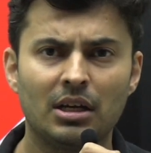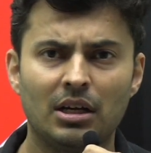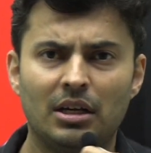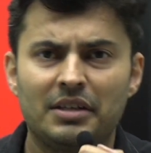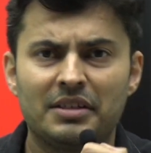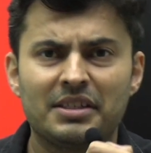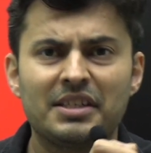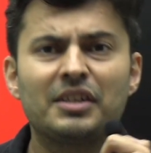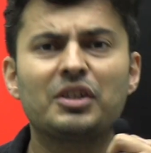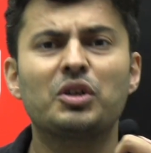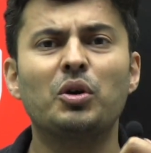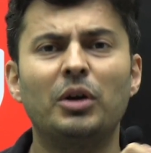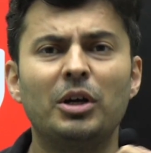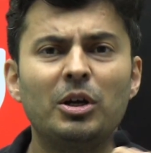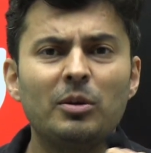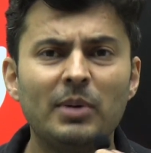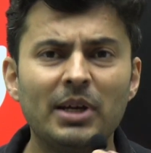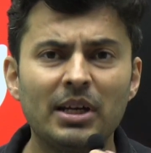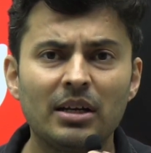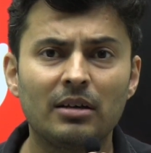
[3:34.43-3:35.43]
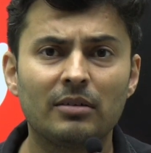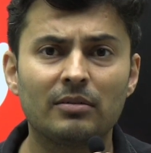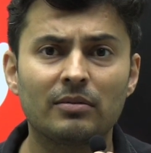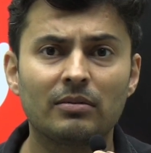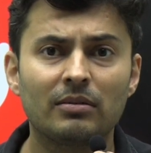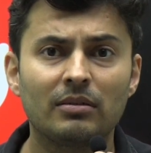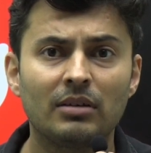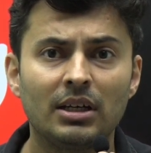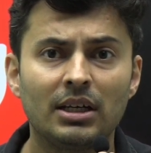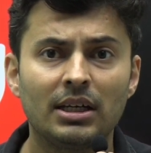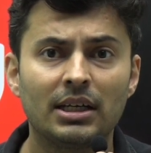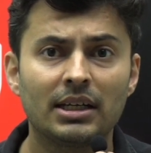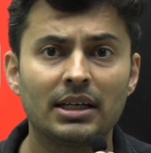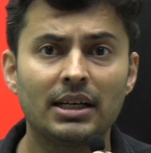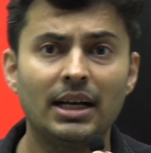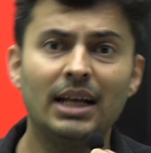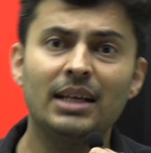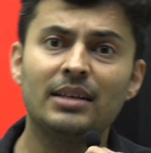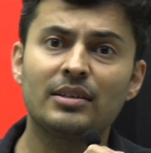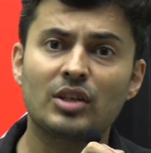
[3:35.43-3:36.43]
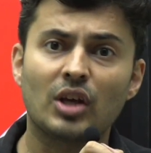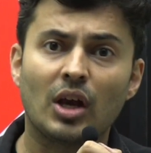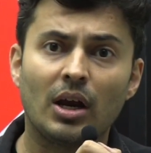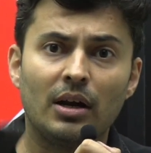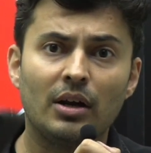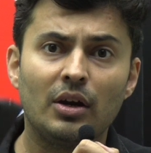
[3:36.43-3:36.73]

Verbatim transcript: is it going to be enough? Guys,